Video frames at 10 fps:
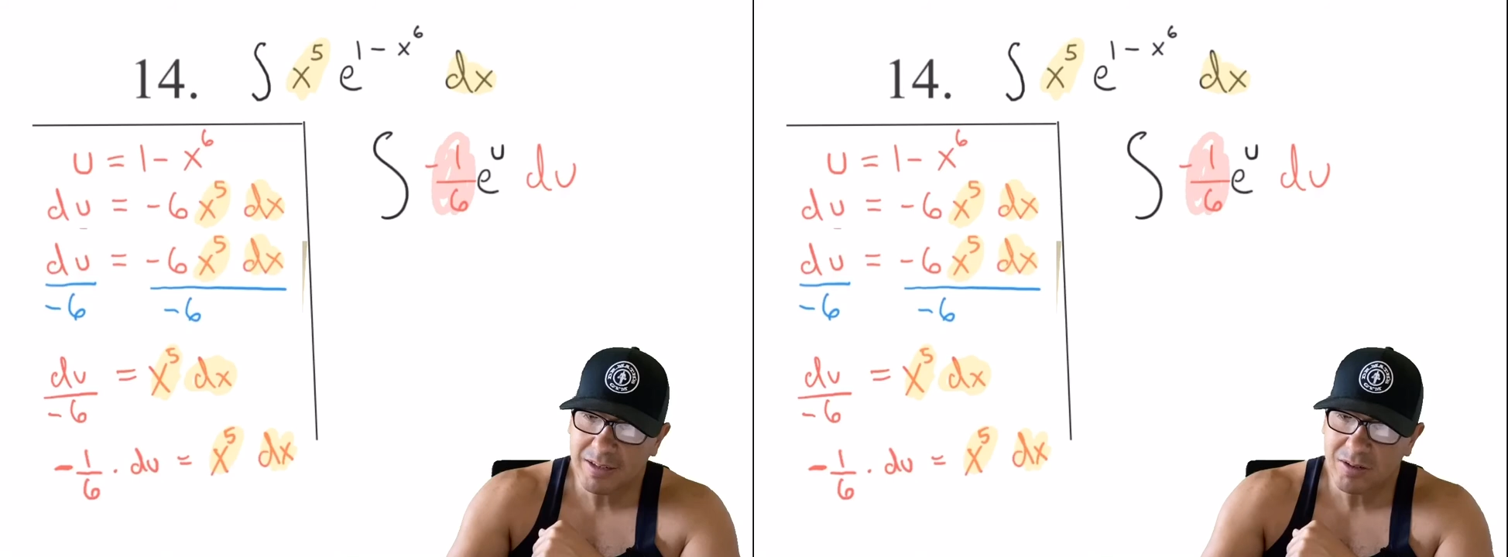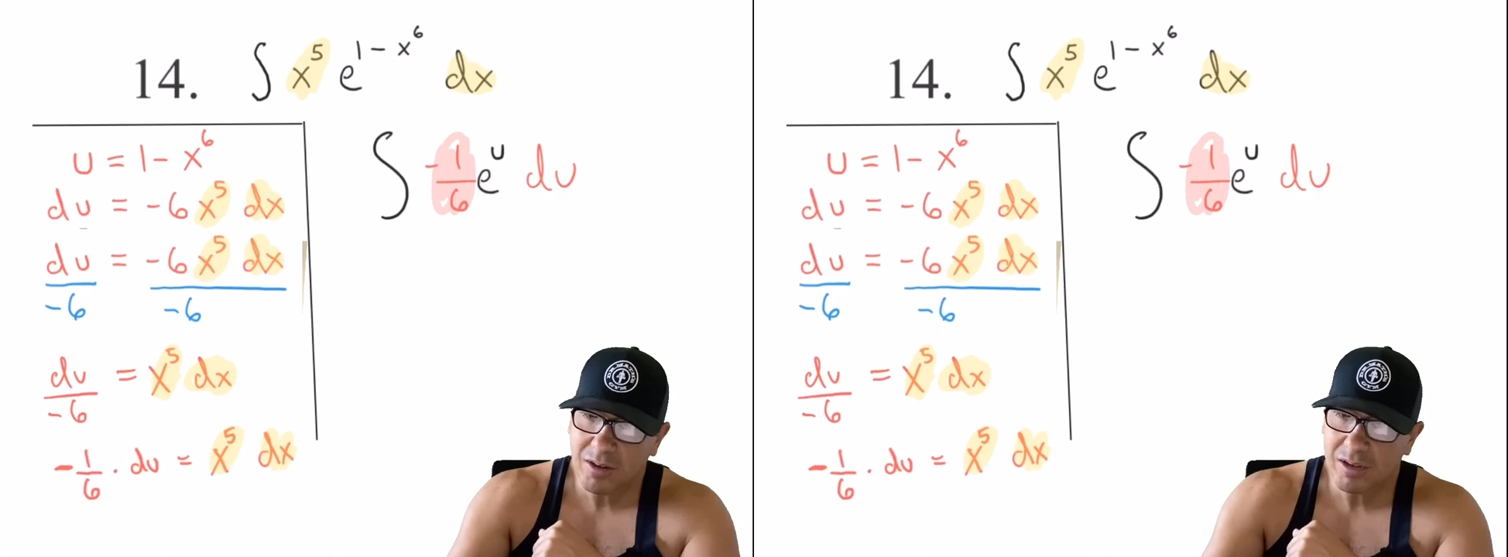
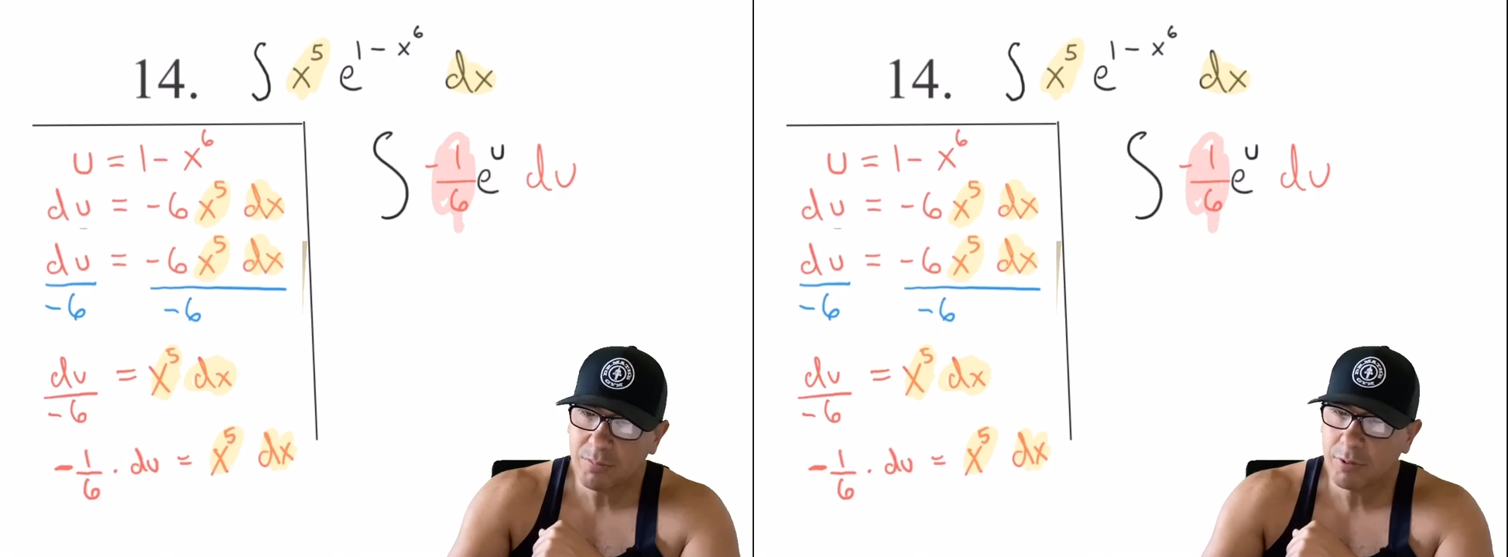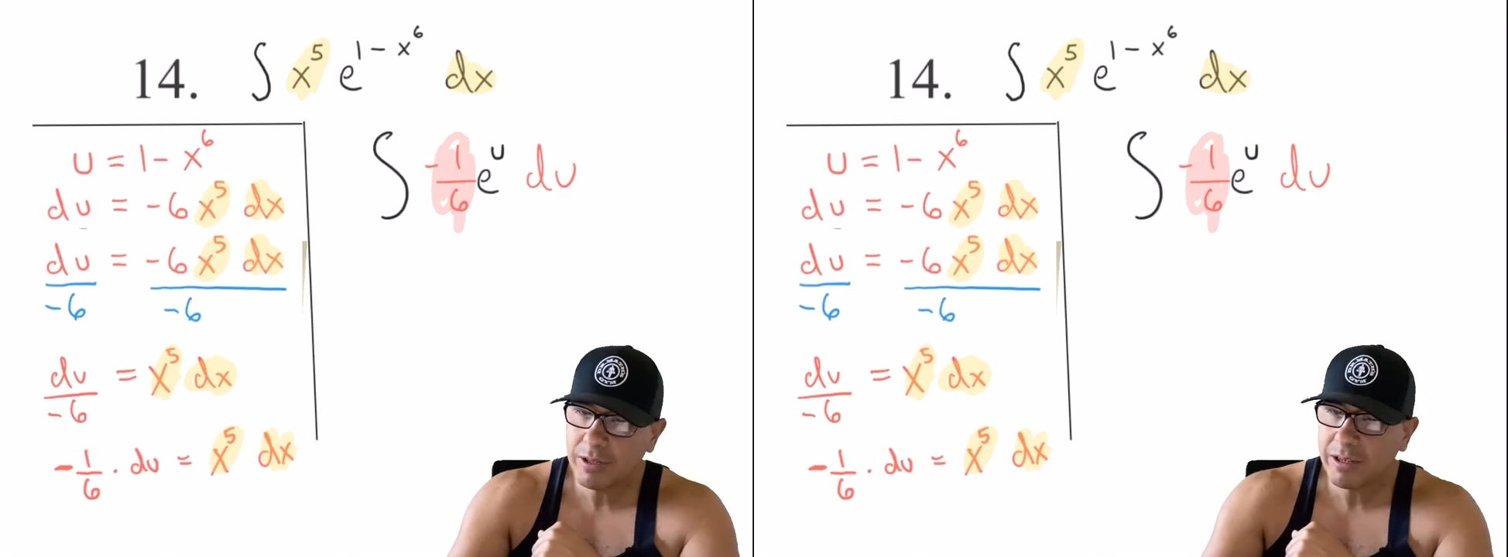I'm going to
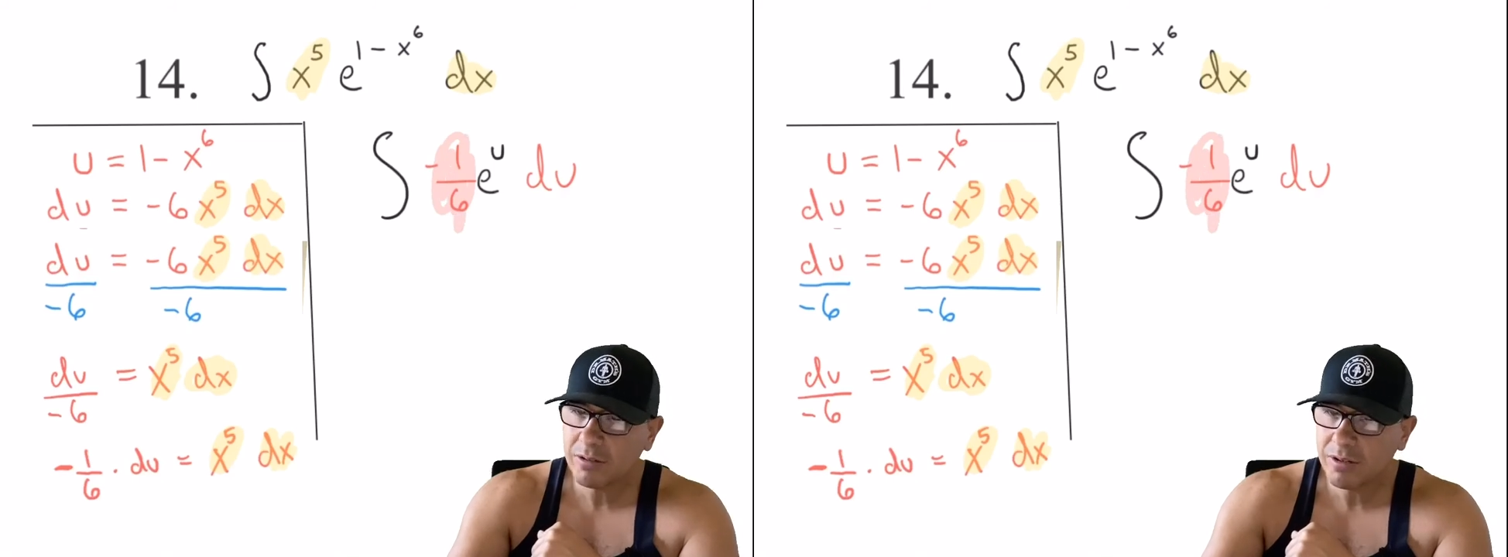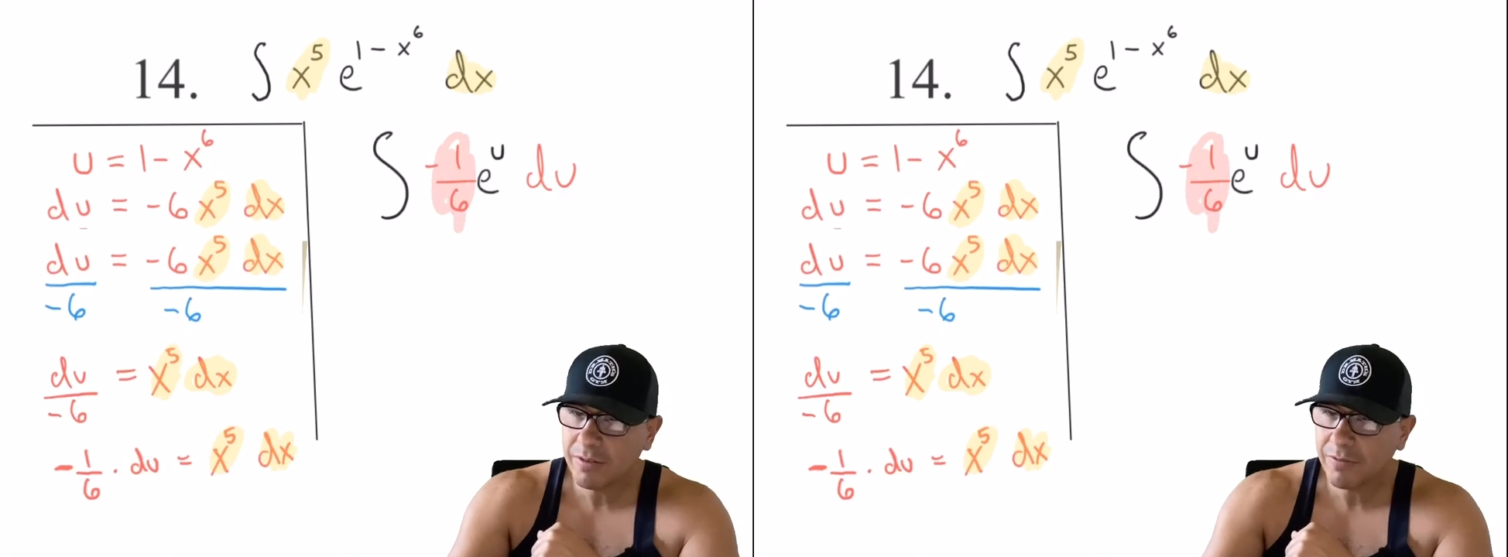pull it out
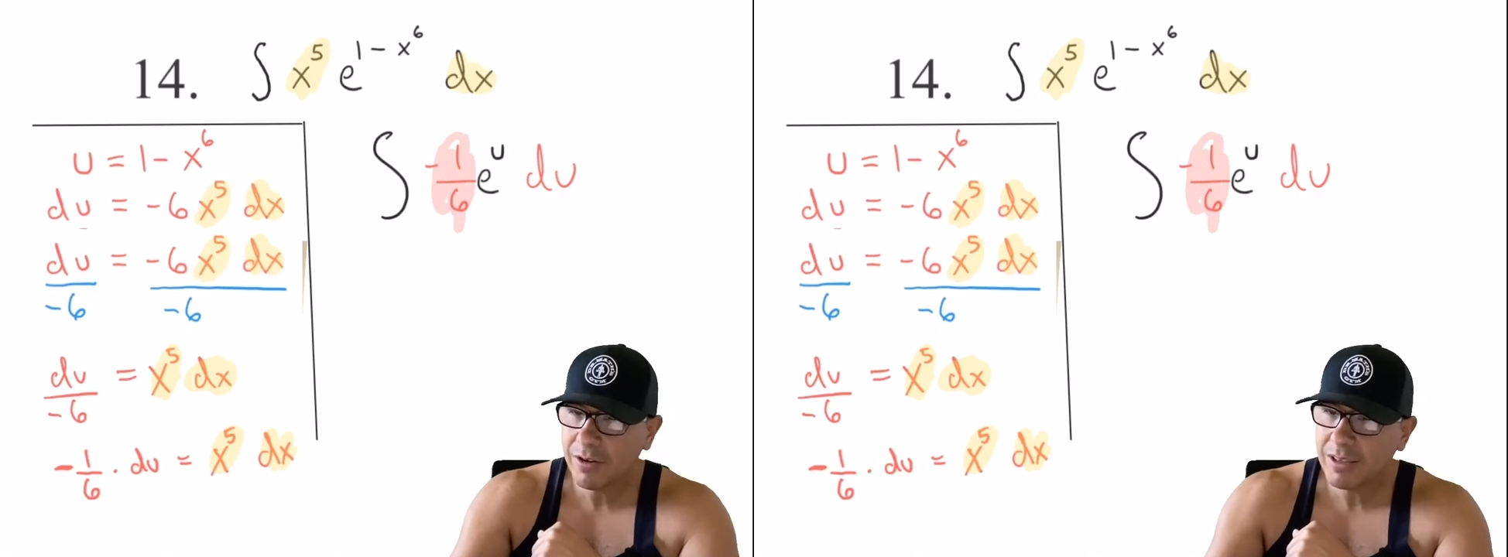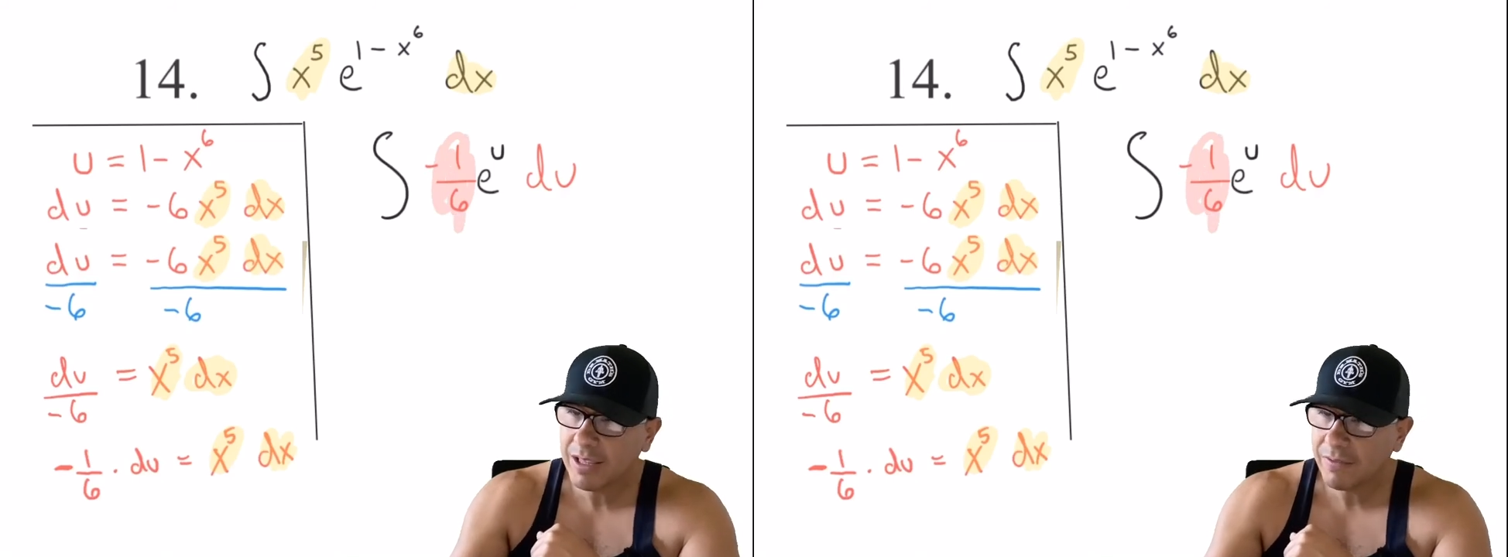to the
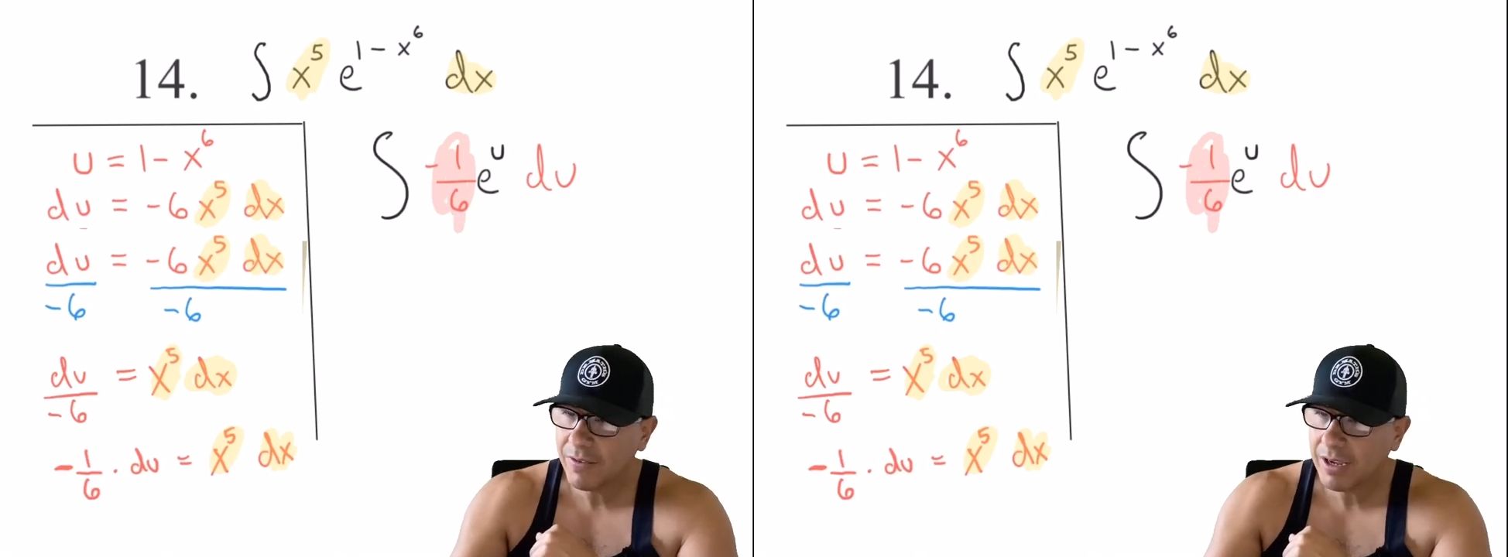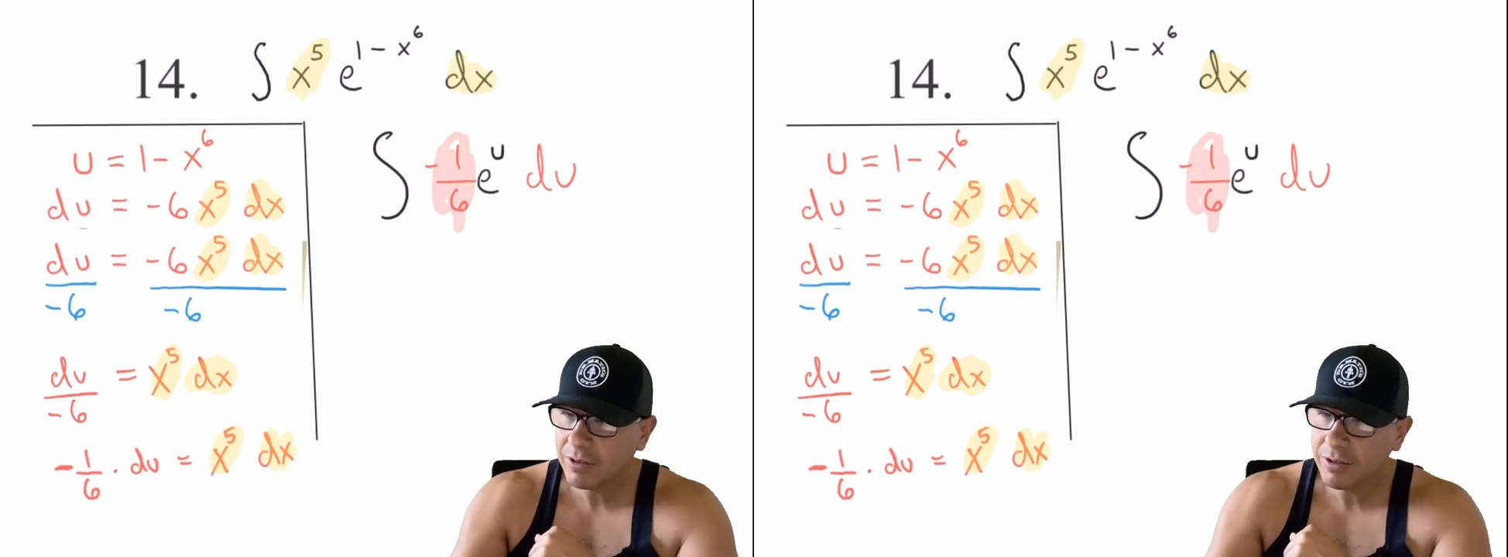front, that
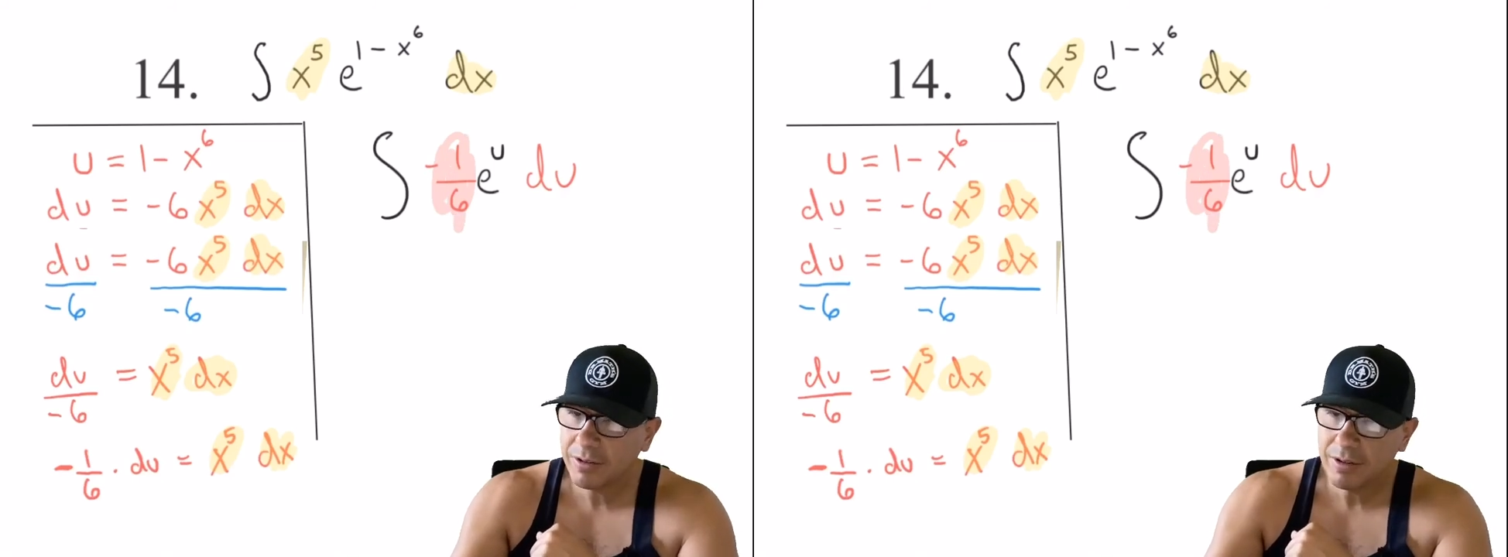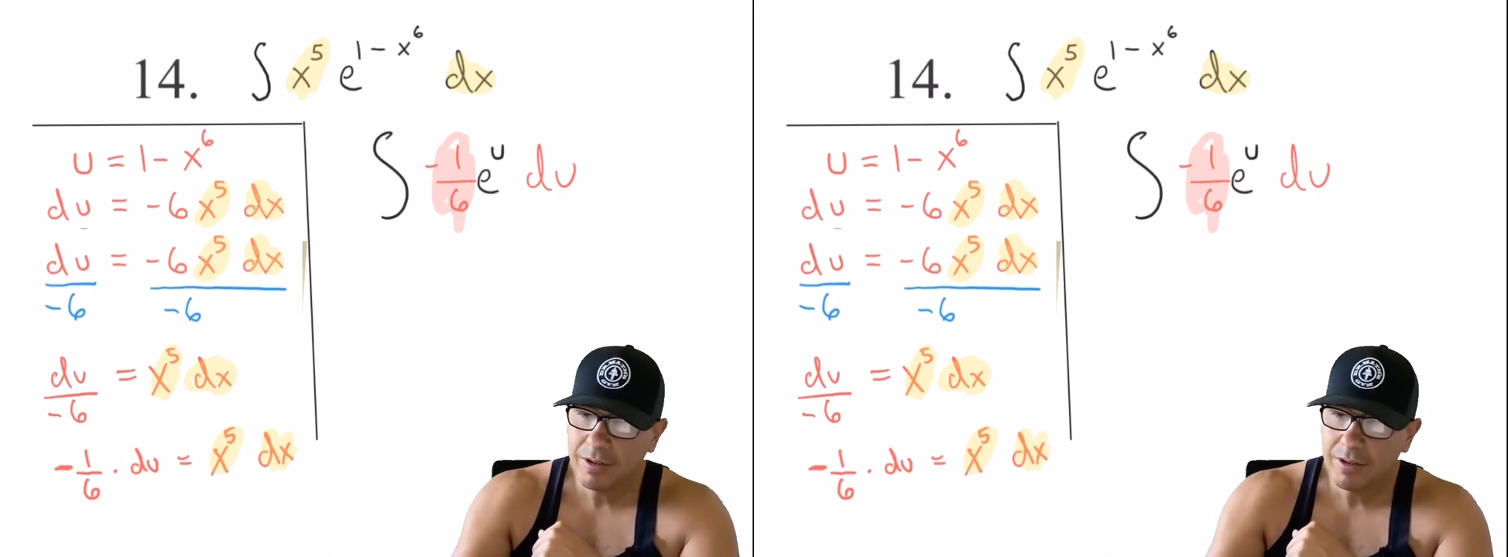factor.